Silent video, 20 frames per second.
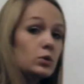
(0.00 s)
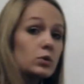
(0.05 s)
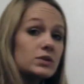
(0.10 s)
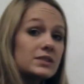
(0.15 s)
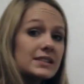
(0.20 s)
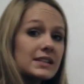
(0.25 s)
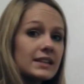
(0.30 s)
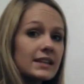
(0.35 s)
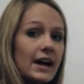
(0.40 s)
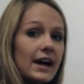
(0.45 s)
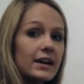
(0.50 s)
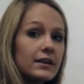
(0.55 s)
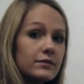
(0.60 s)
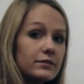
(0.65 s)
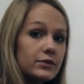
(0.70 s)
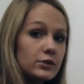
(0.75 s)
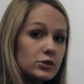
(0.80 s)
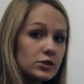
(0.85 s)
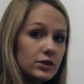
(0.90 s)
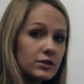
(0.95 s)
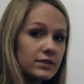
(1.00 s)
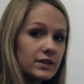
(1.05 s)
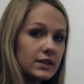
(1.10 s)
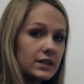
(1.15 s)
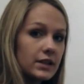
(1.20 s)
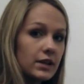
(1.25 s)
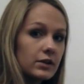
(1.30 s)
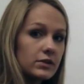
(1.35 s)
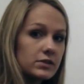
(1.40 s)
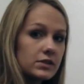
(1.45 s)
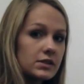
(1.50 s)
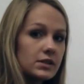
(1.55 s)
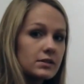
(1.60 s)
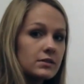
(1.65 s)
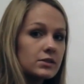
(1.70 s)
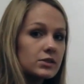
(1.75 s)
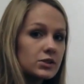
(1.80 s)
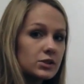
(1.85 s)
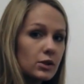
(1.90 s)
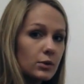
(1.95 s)
You will see that in future videos,
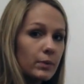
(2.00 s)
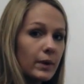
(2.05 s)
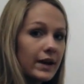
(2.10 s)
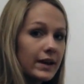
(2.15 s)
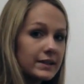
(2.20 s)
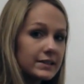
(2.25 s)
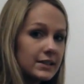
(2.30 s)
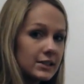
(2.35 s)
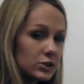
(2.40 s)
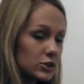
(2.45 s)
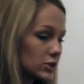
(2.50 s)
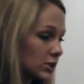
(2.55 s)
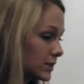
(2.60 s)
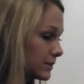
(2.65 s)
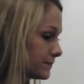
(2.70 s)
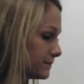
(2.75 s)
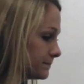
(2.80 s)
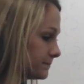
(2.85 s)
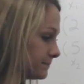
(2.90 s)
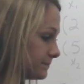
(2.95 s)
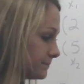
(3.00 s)
so pay attention.